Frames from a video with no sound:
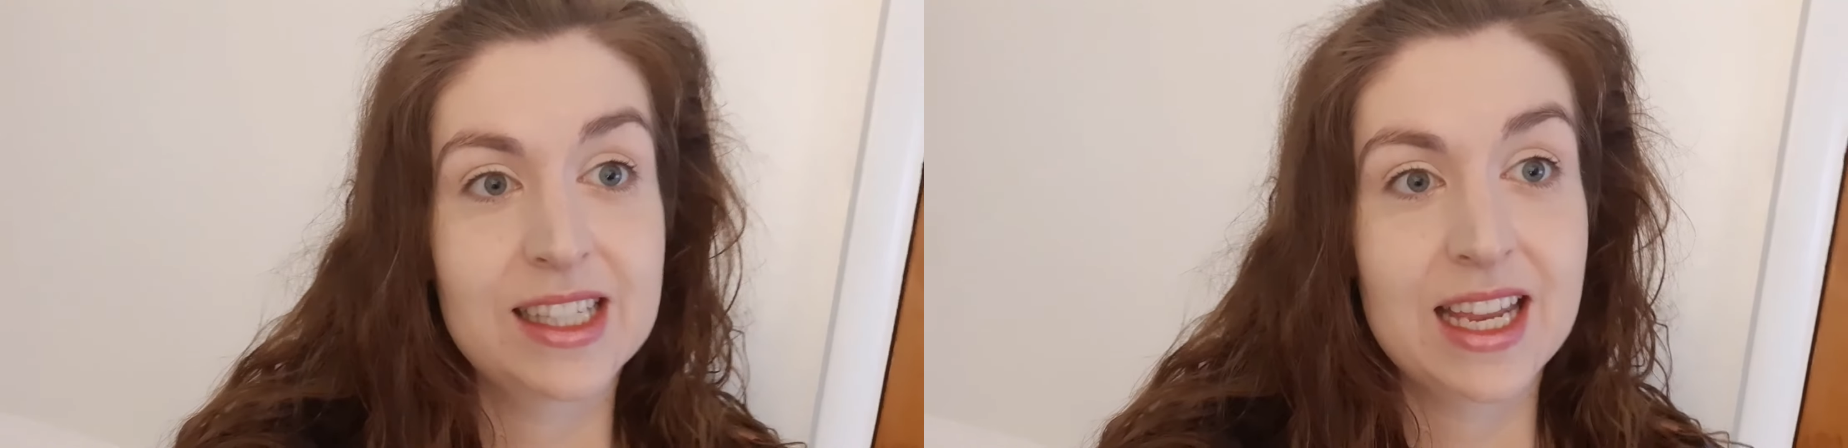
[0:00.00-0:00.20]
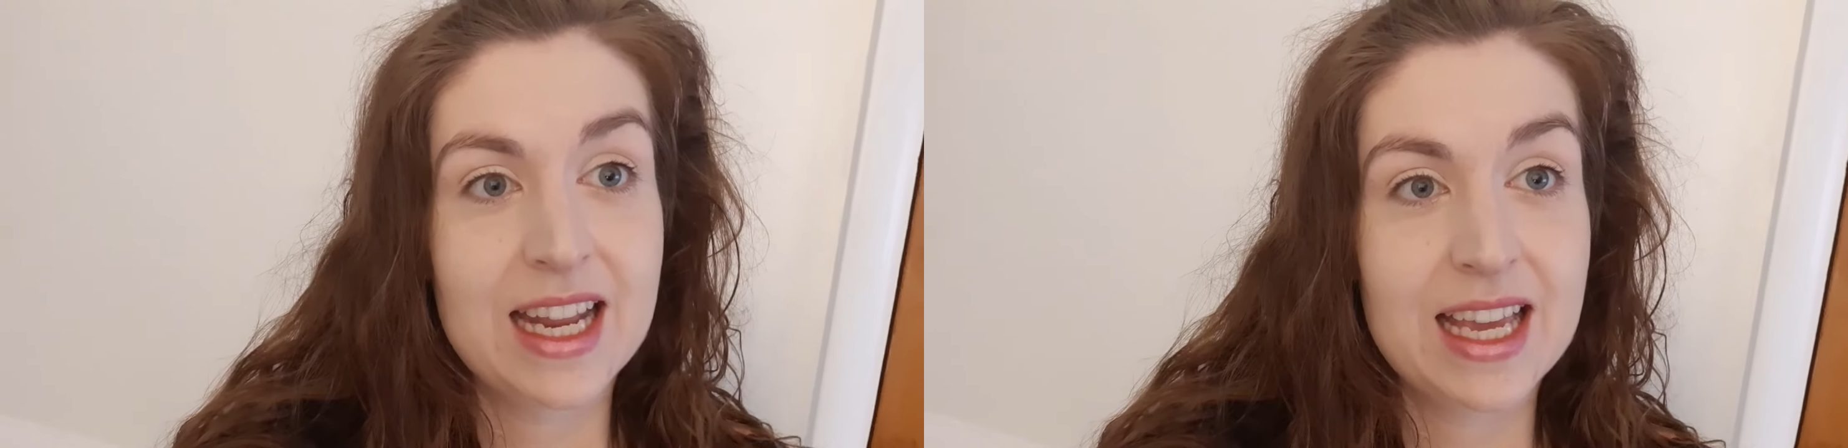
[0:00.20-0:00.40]

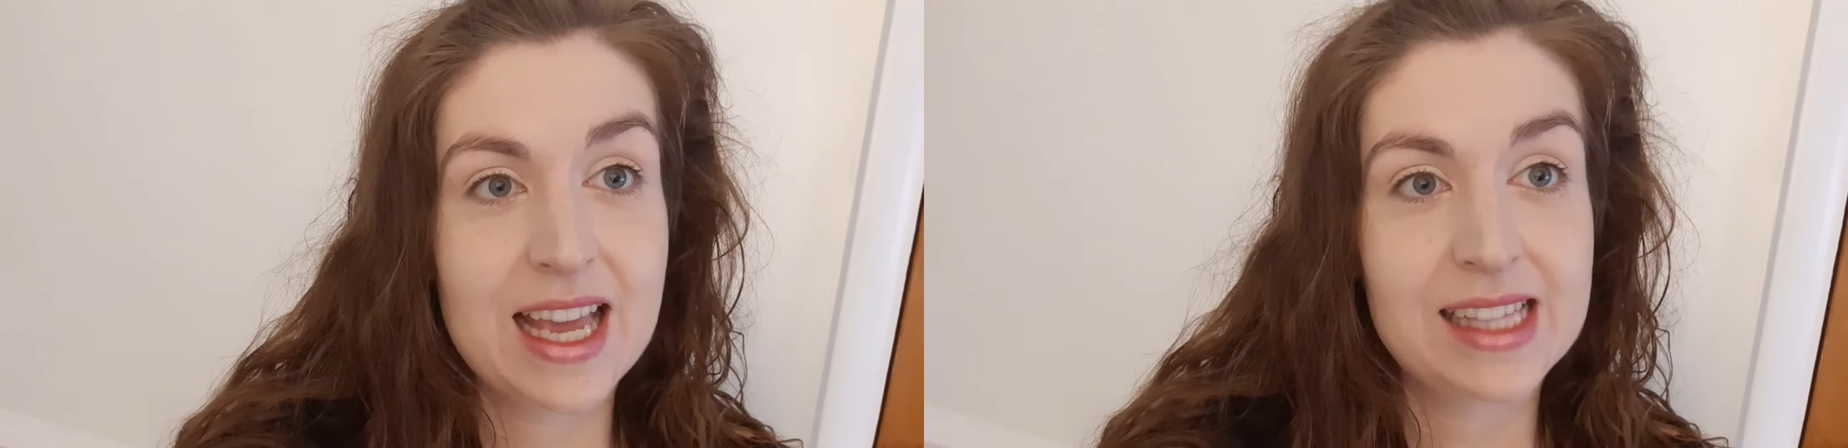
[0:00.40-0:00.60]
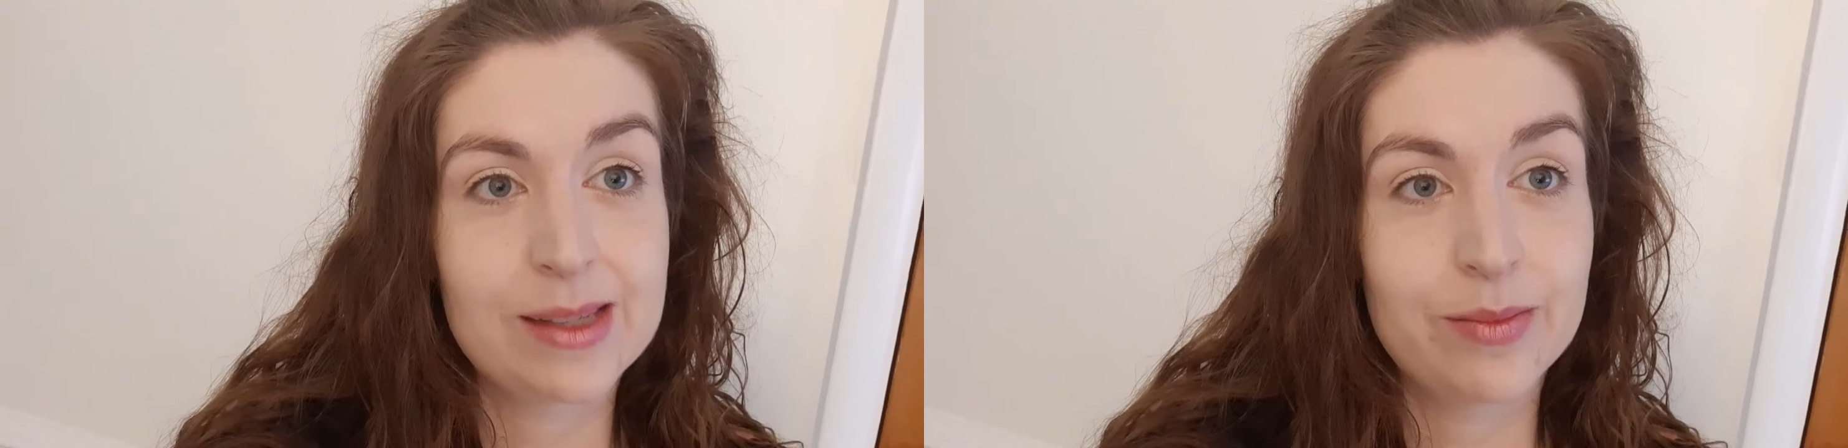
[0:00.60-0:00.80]
gonna
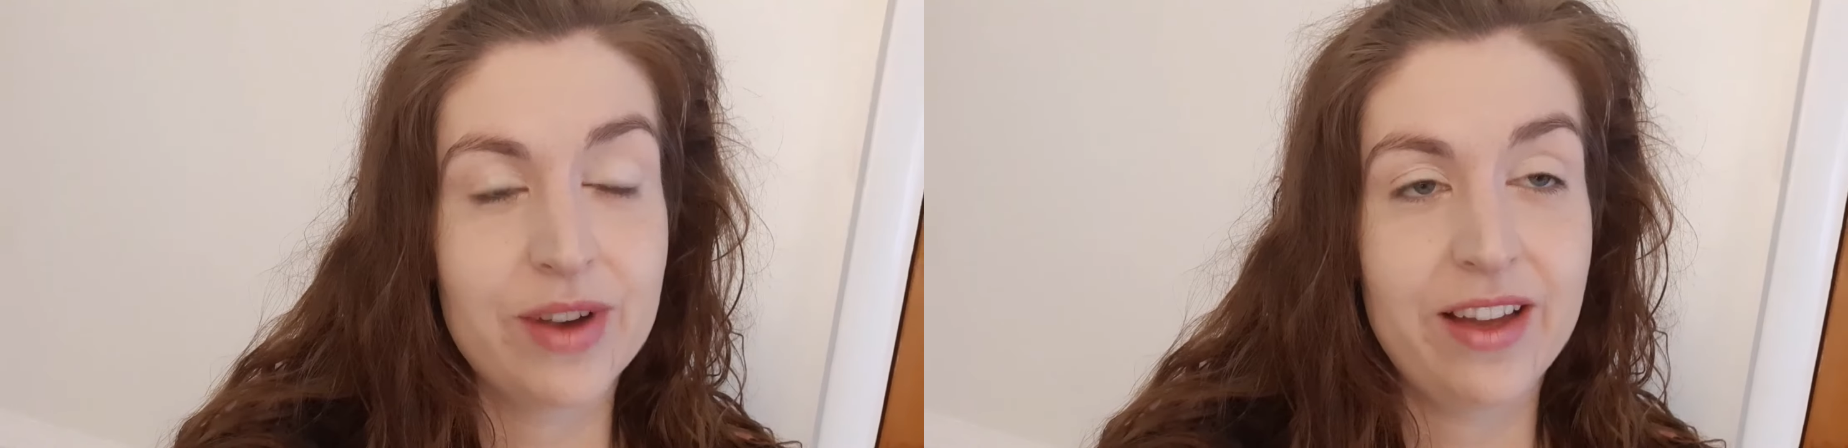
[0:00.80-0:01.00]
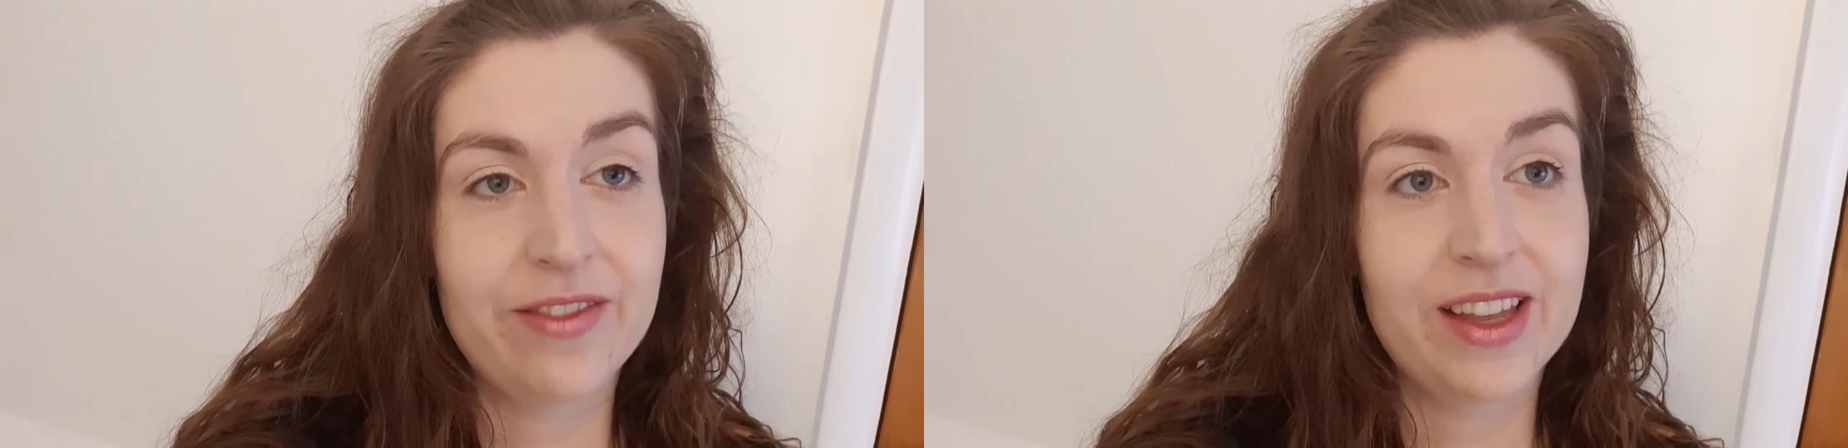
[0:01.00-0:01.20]
get some
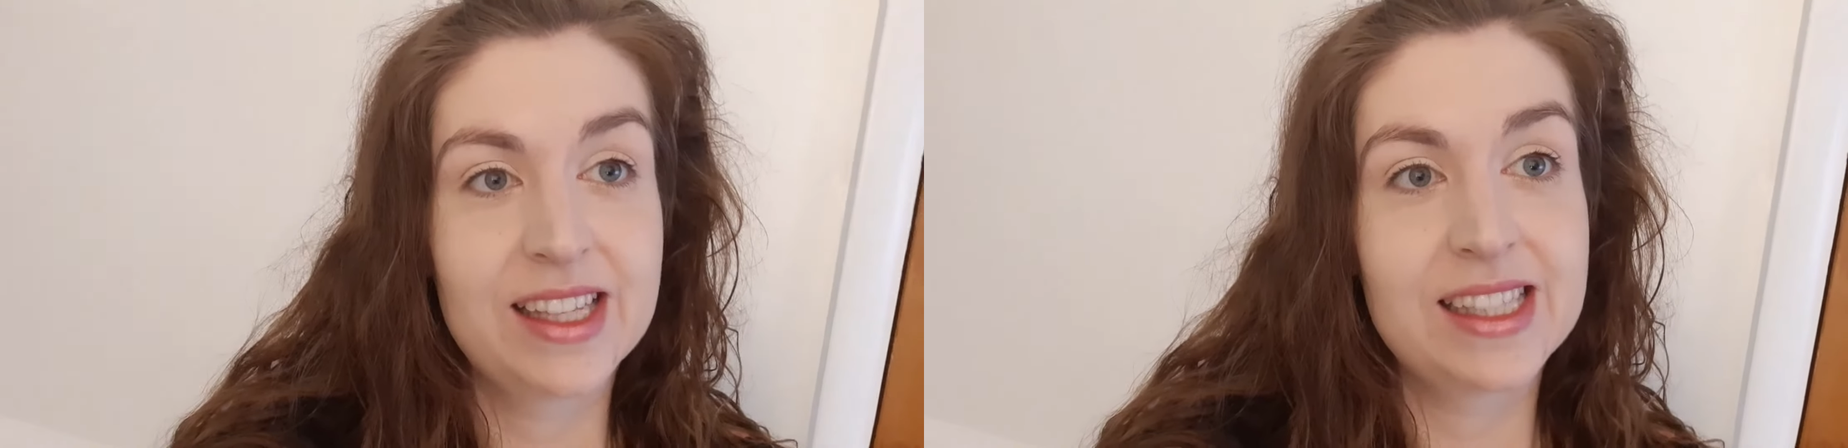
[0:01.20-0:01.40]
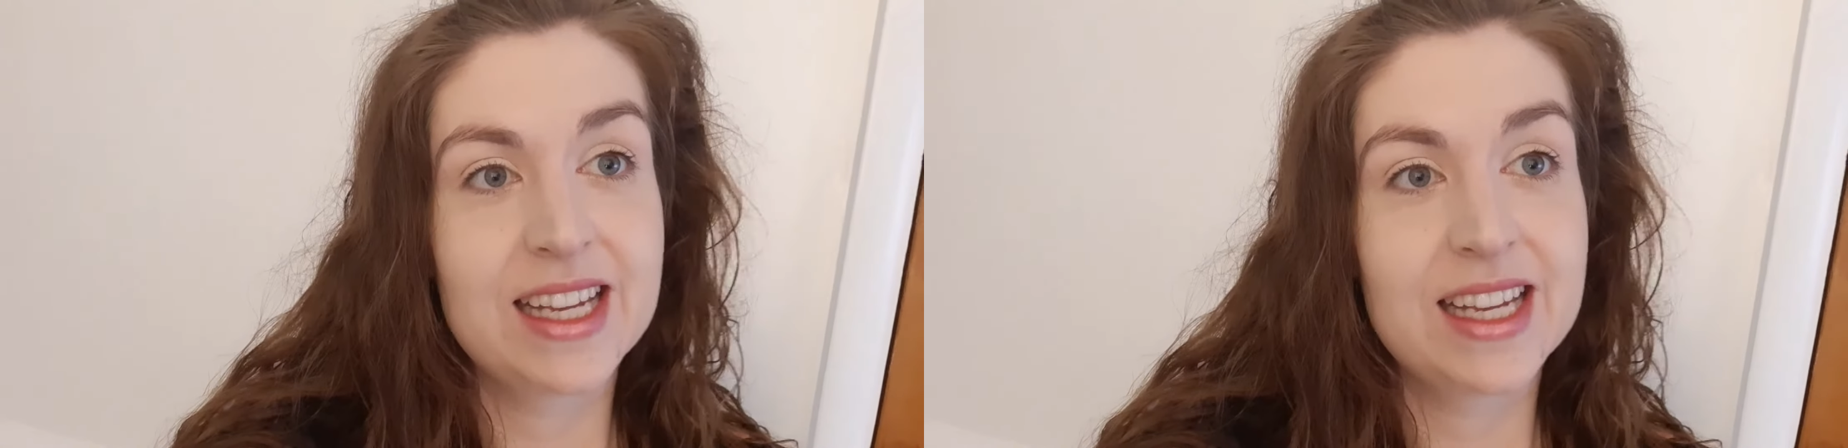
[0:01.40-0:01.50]
breakfast.